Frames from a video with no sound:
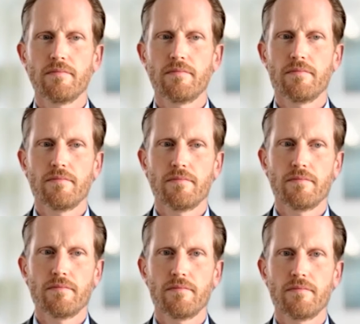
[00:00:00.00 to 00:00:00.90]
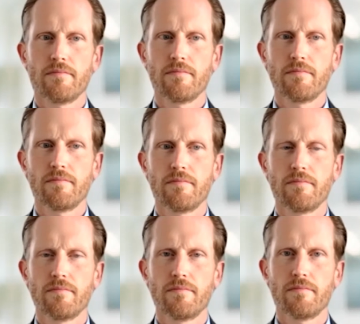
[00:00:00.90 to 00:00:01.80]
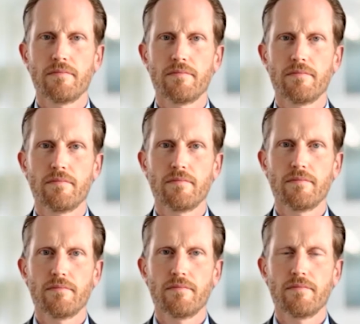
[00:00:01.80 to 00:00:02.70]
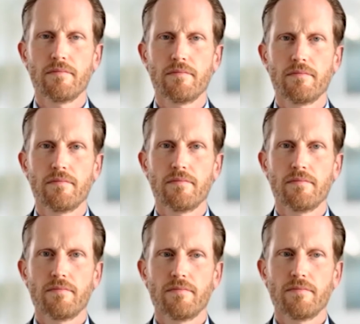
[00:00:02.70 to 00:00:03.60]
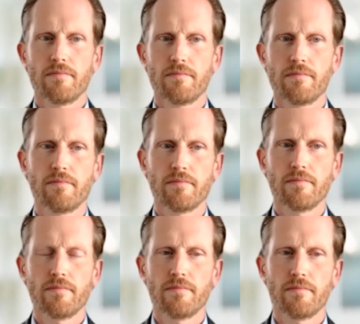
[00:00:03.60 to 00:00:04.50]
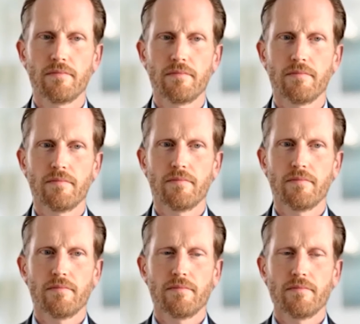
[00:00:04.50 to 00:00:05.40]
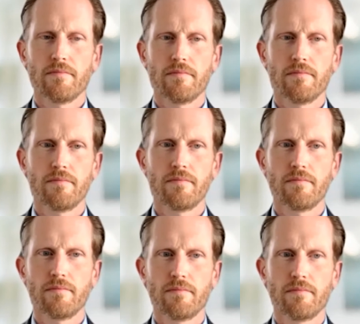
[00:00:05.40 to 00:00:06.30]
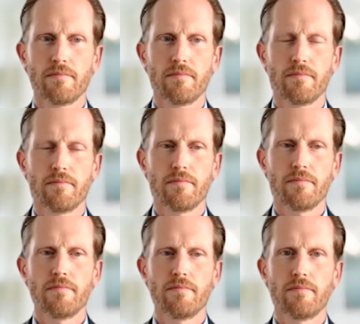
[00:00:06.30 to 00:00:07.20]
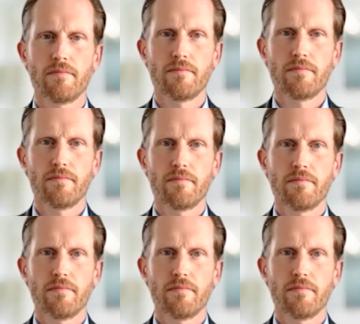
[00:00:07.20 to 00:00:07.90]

[no speech]